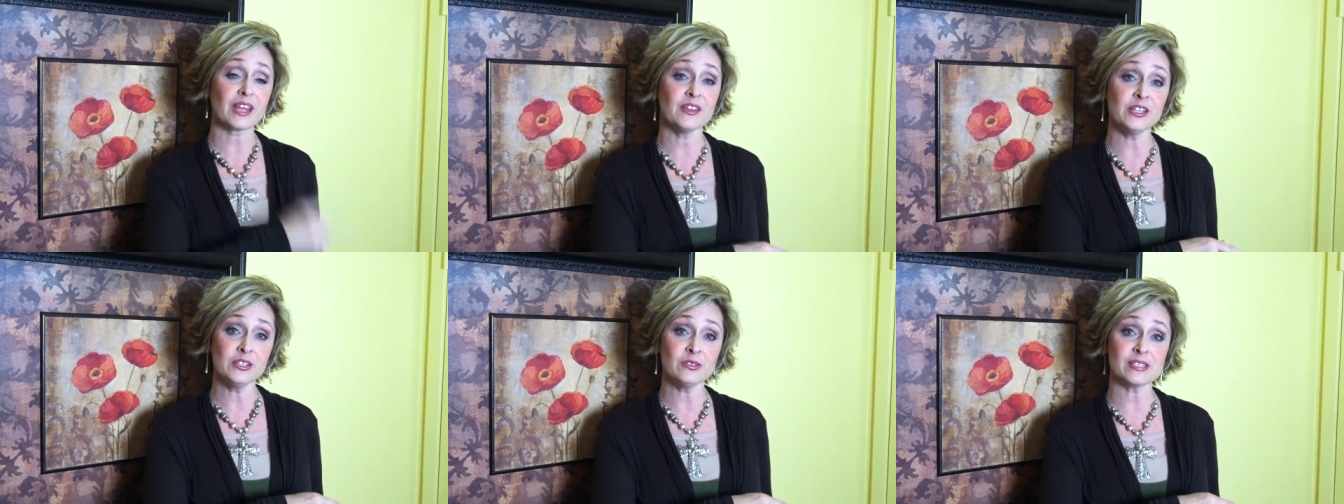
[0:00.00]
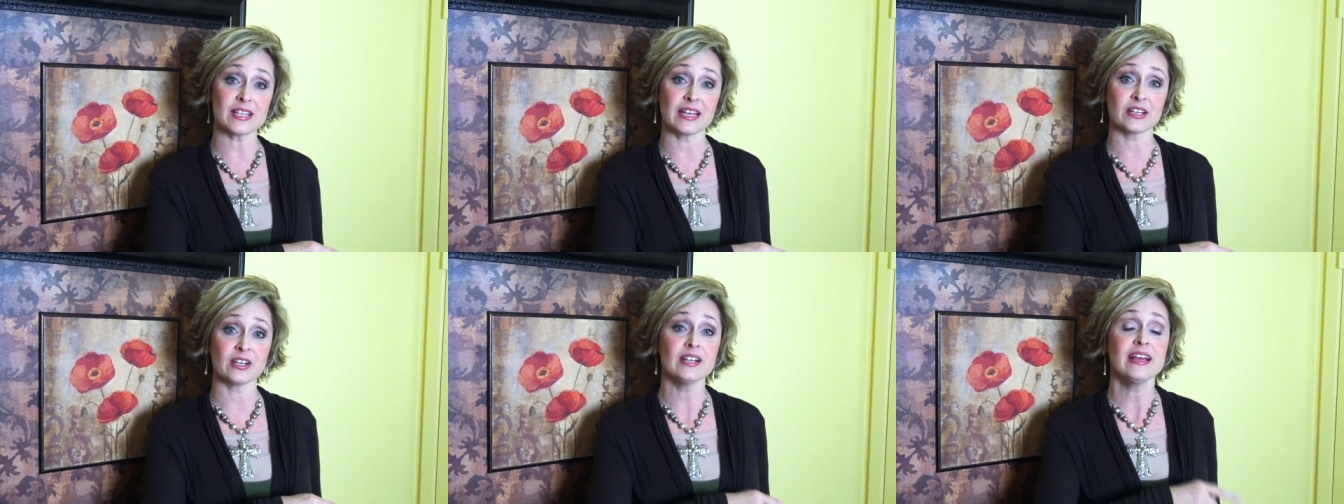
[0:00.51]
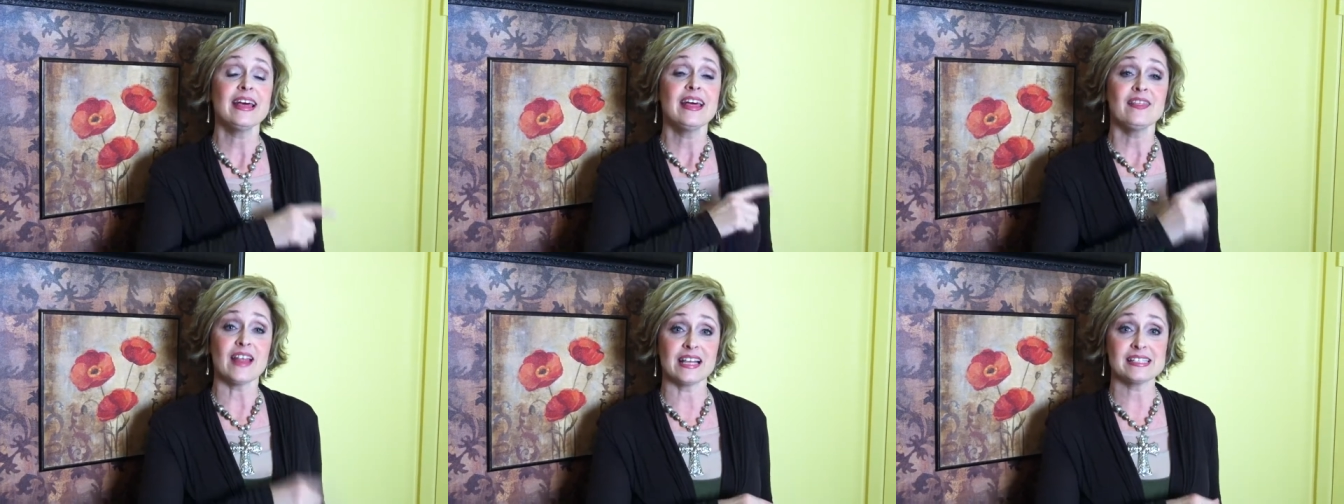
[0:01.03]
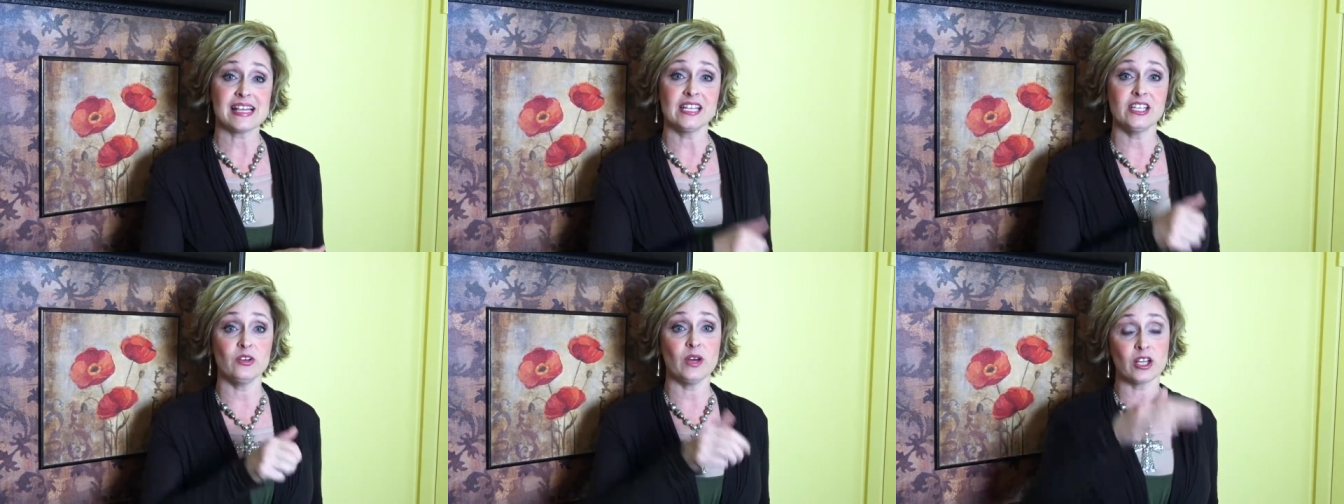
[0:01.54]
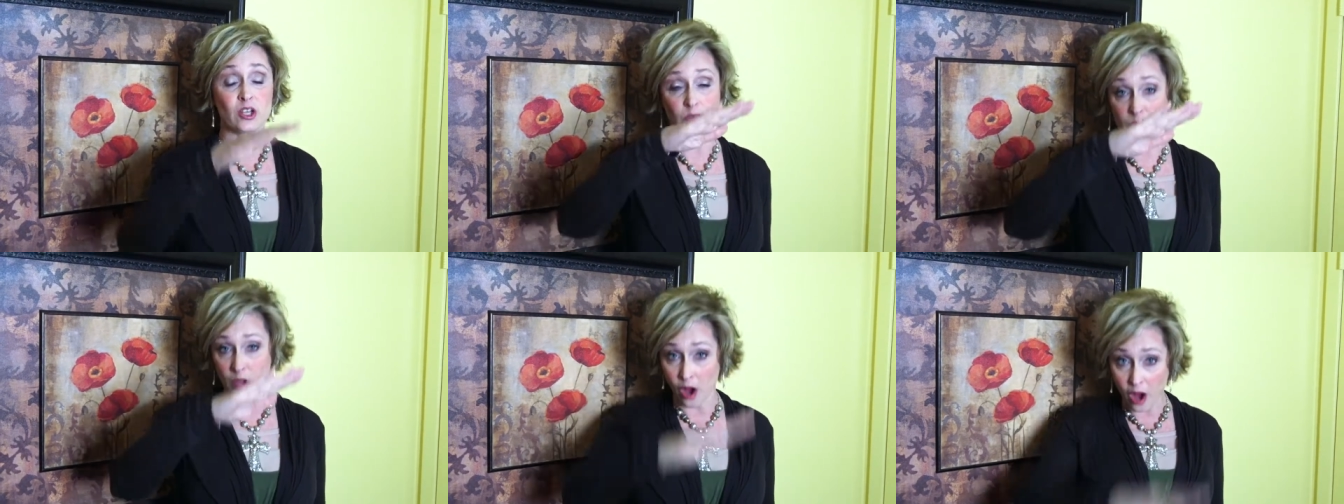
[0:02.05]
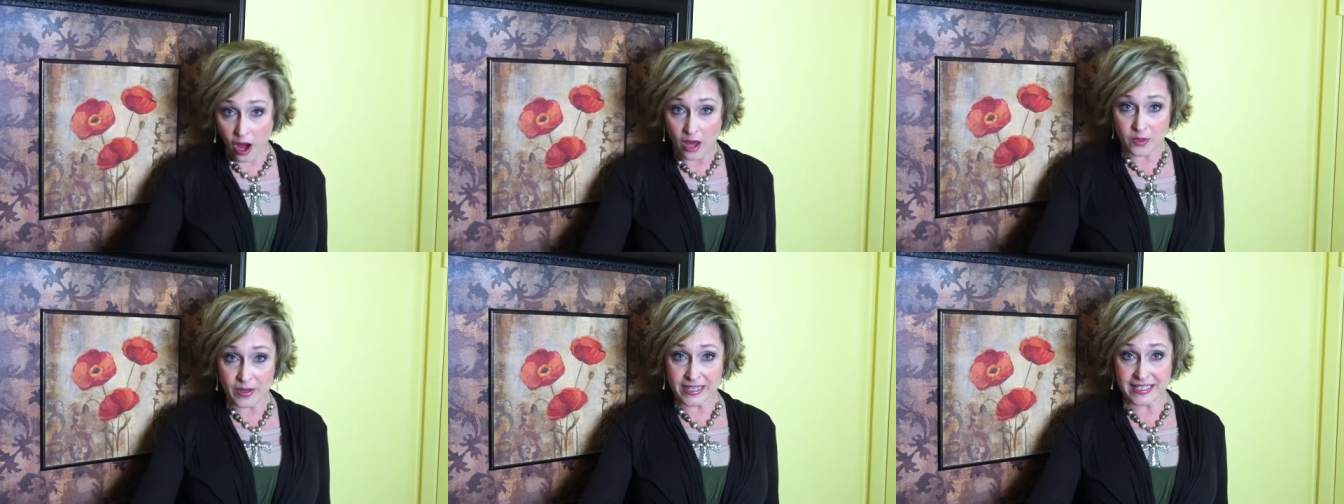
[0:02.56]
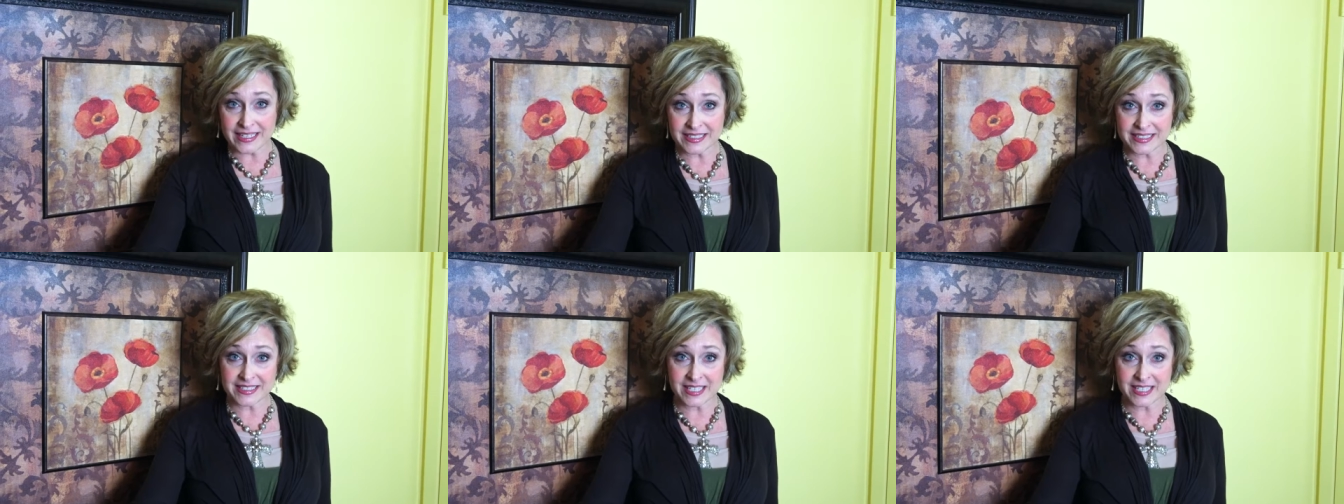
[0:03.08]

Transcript: the newsletter that I sent you and go all the way to,